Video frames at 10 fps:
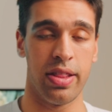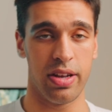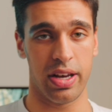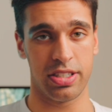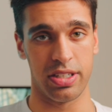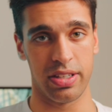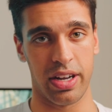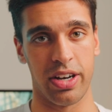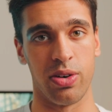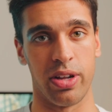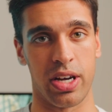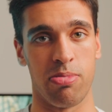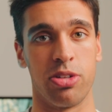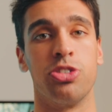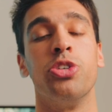And the next thing that I don't like
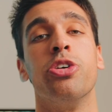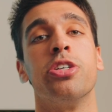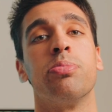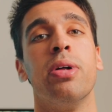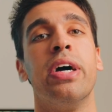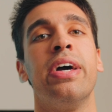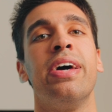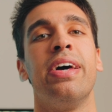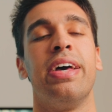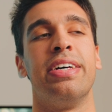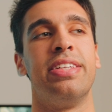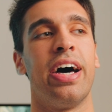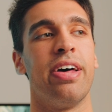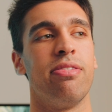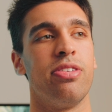about the Studio Display is
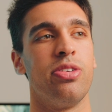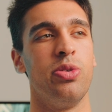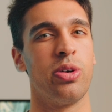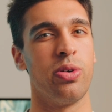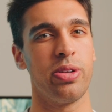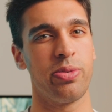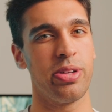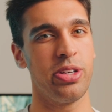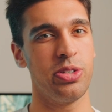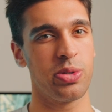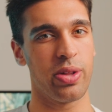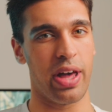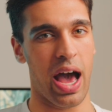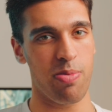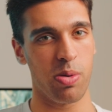that you can only really use it with
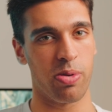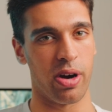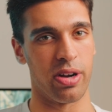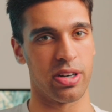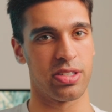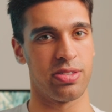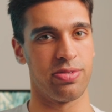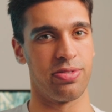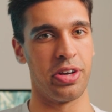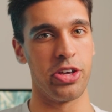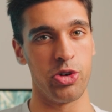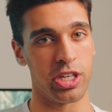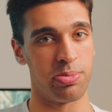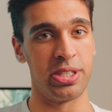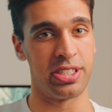Apple products via
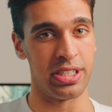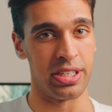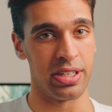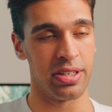USB-C.